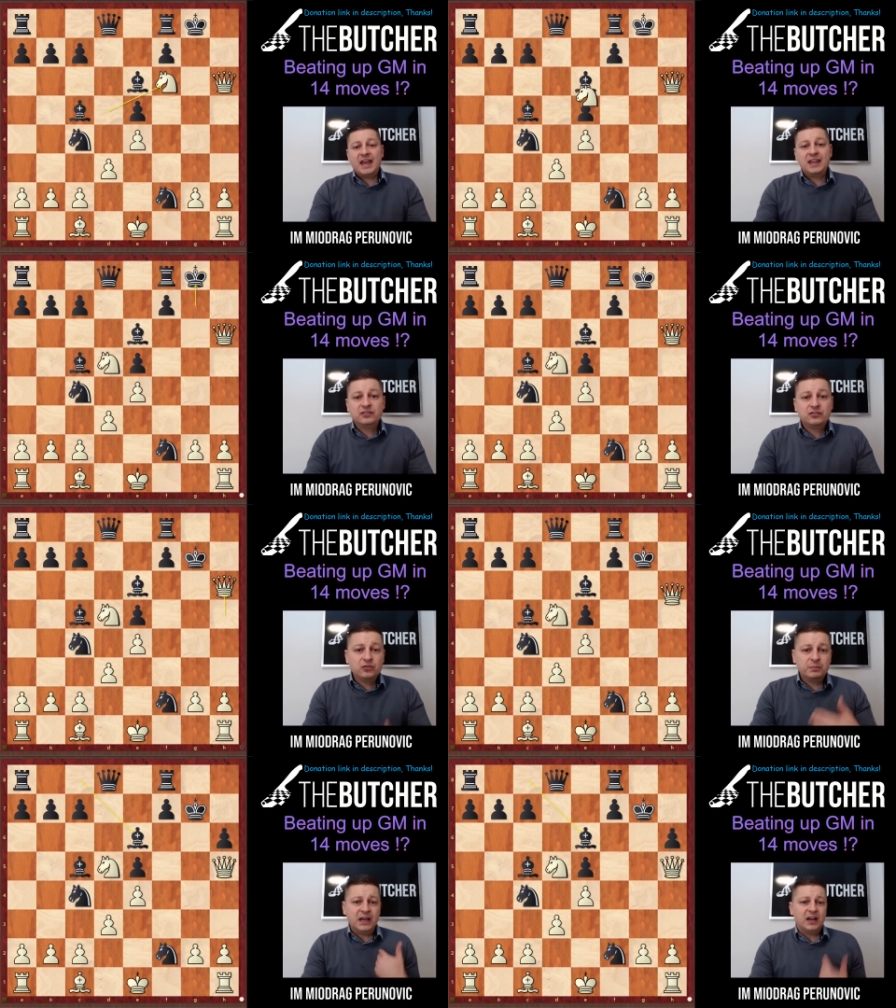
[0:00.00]
and
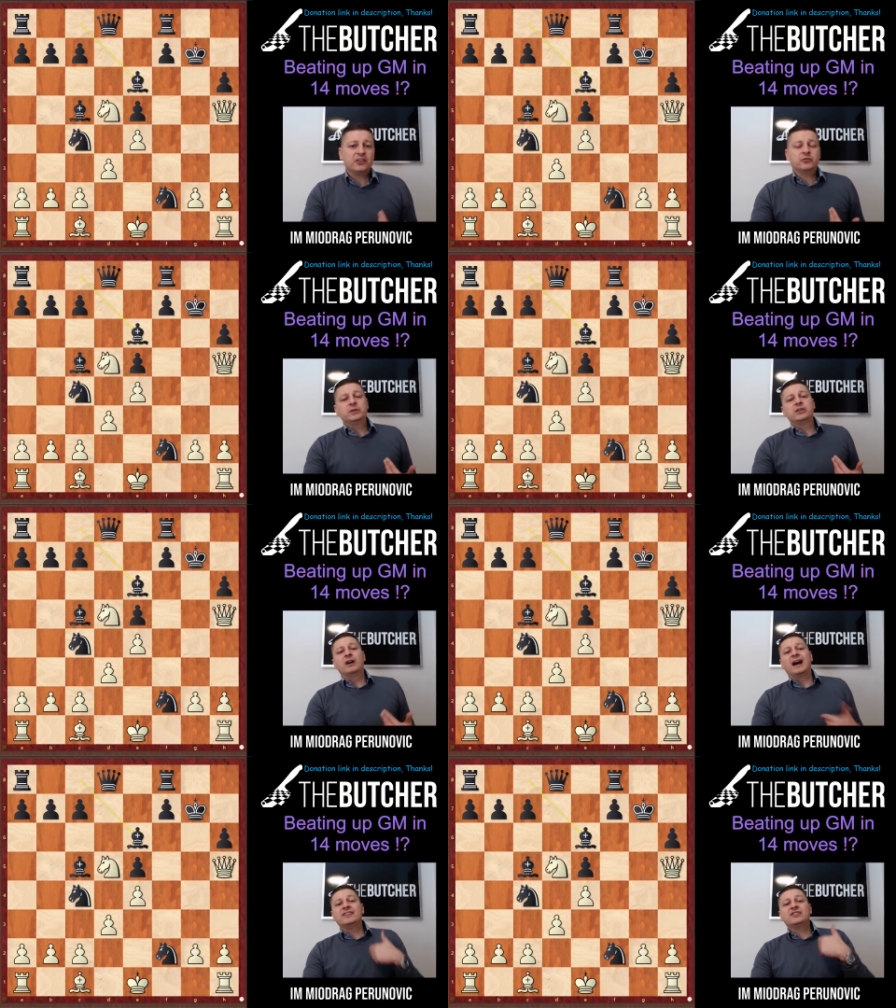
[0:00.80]
to be honest with
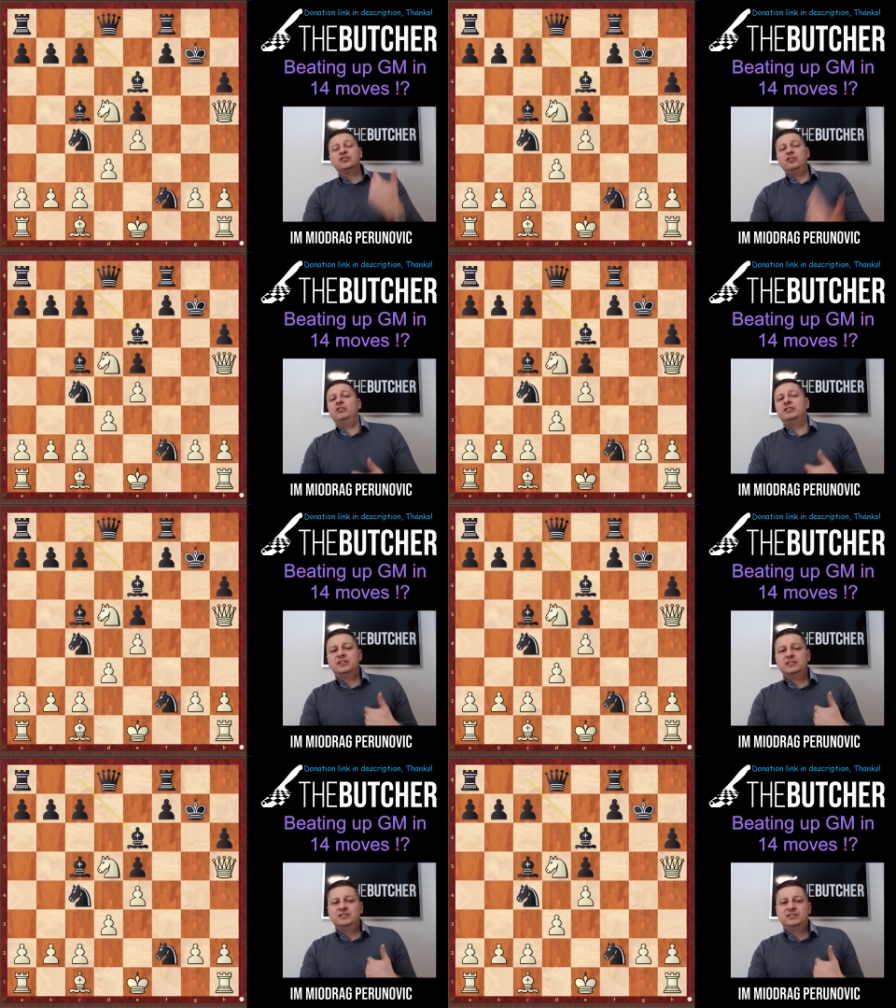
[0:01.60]
you, I saw
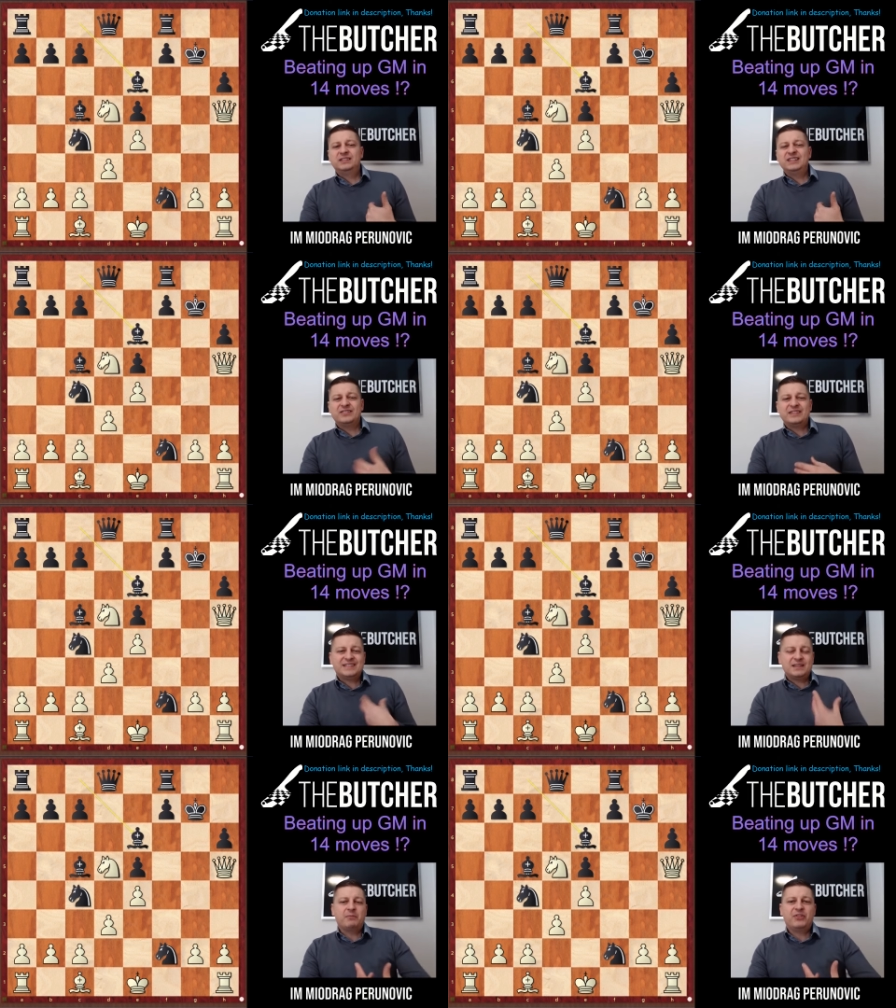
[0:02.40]
there is
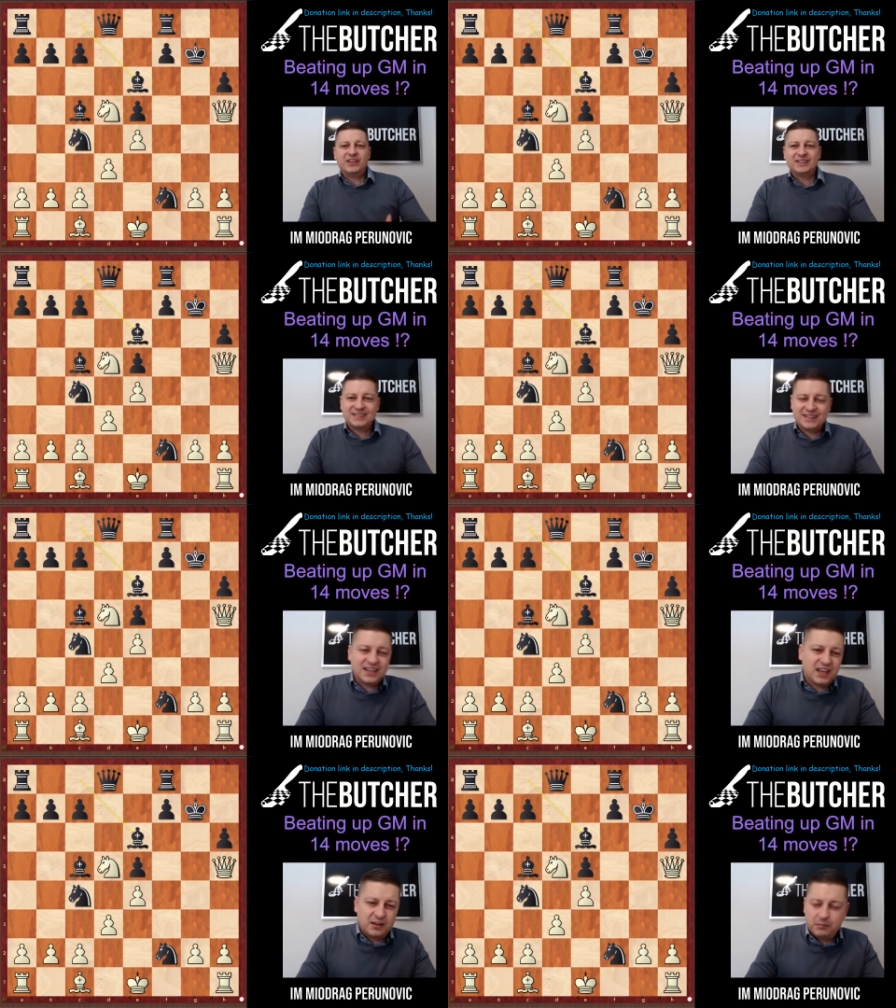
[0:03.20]
something
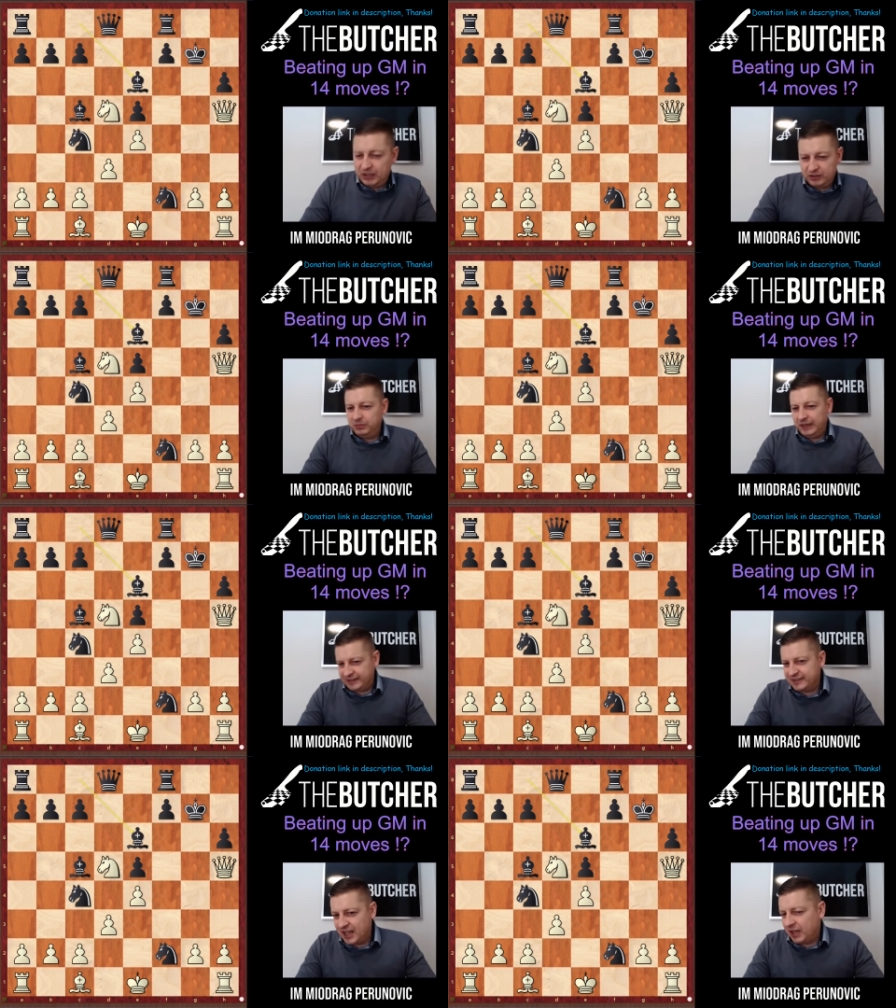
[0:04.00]
stinky about the
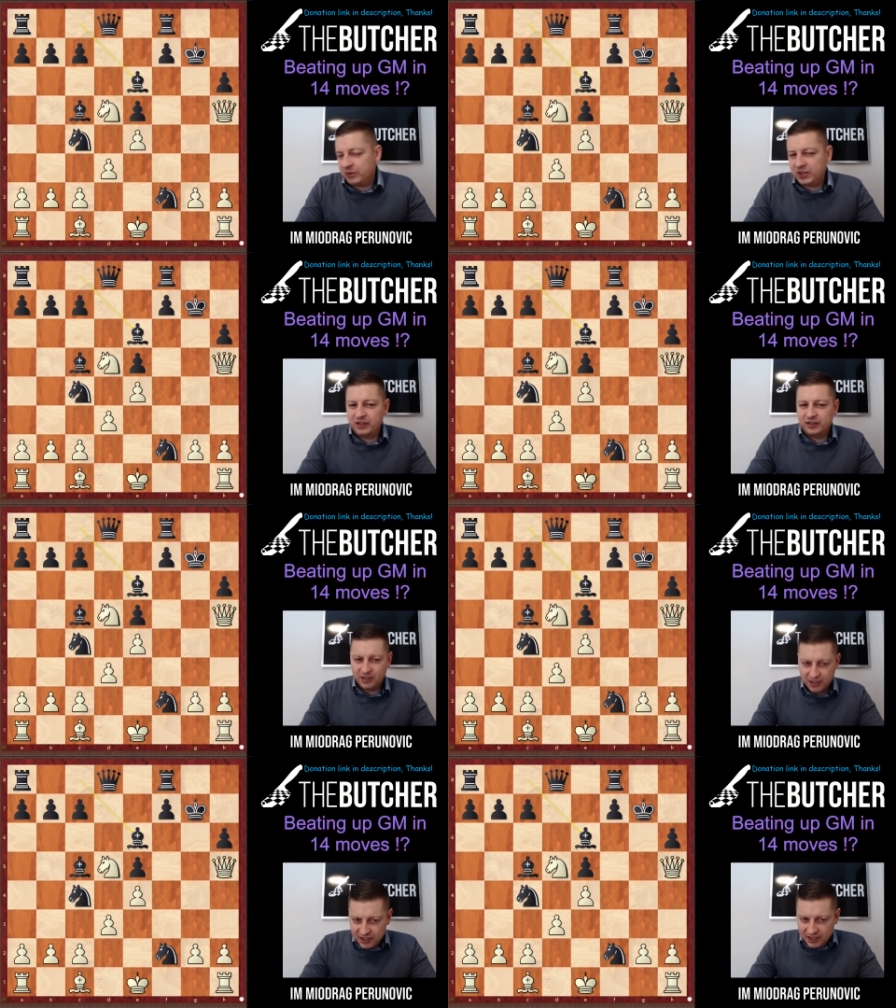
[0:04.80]
black's game here.